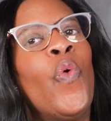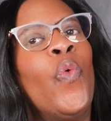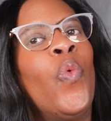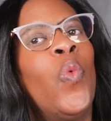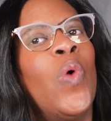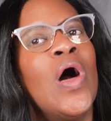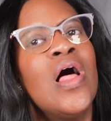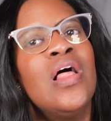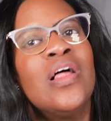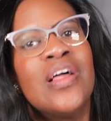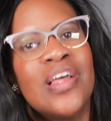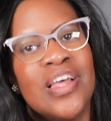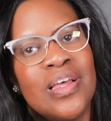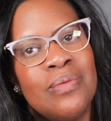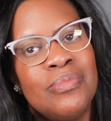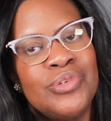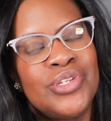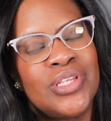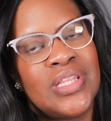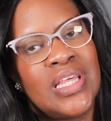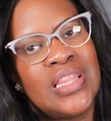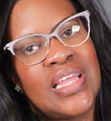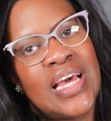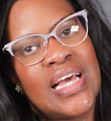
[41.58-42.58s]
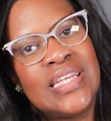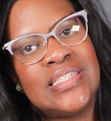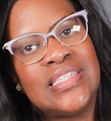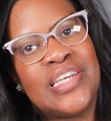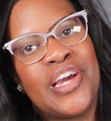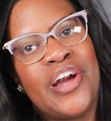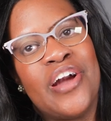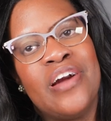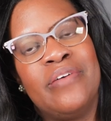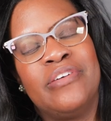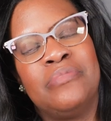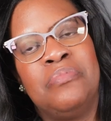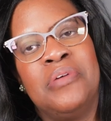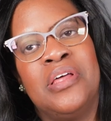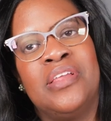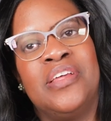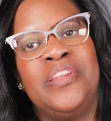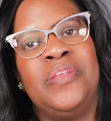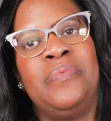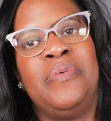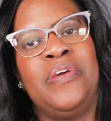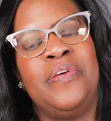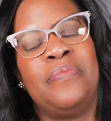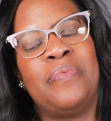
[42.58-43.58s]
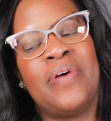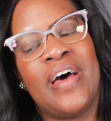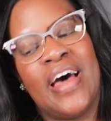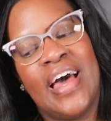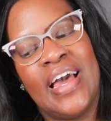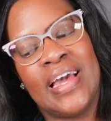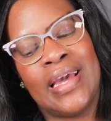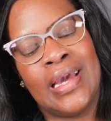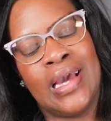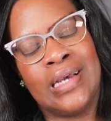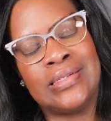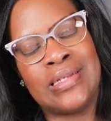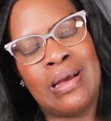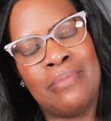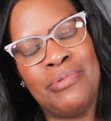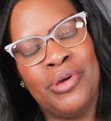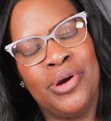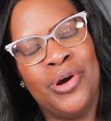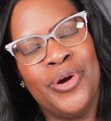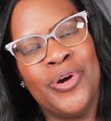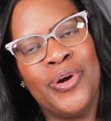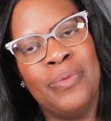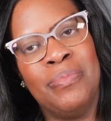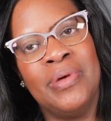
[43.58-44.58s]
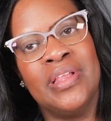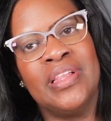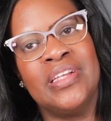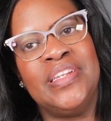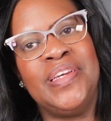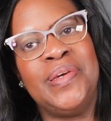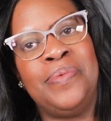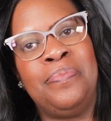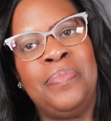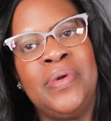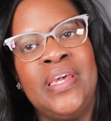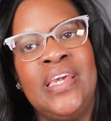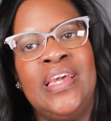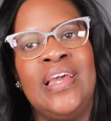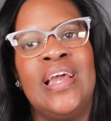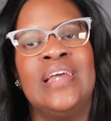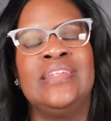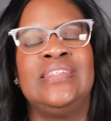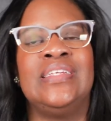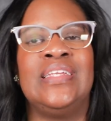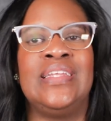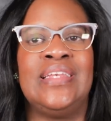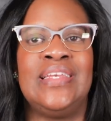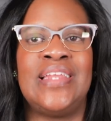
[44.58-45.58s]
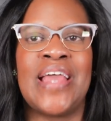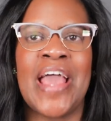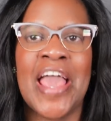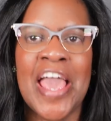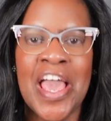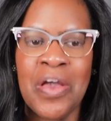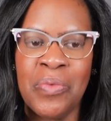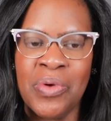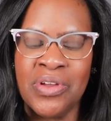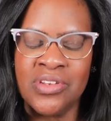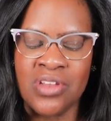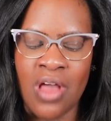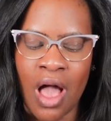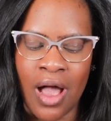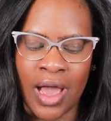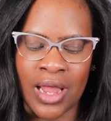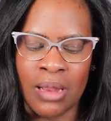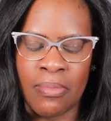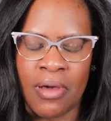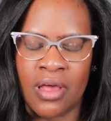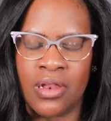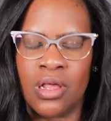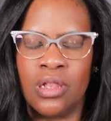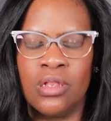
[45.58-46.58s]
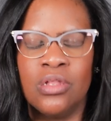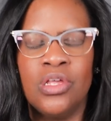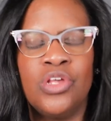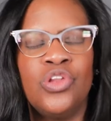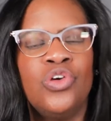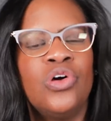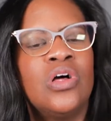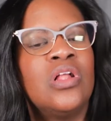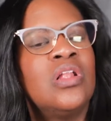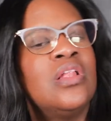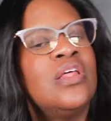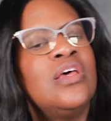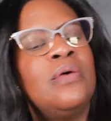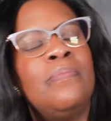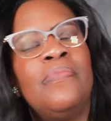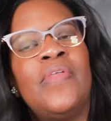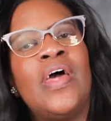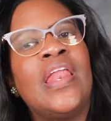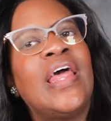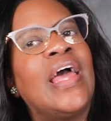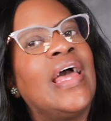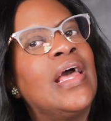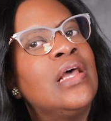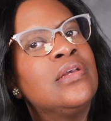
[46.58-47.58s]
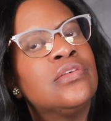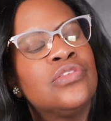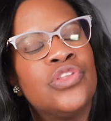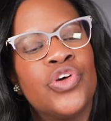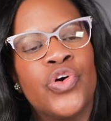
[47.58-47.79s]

Welcome to the That's Scary with Melanie P podcast. I'm your girl, Melanie P. And today we're talking about a little clip that asks the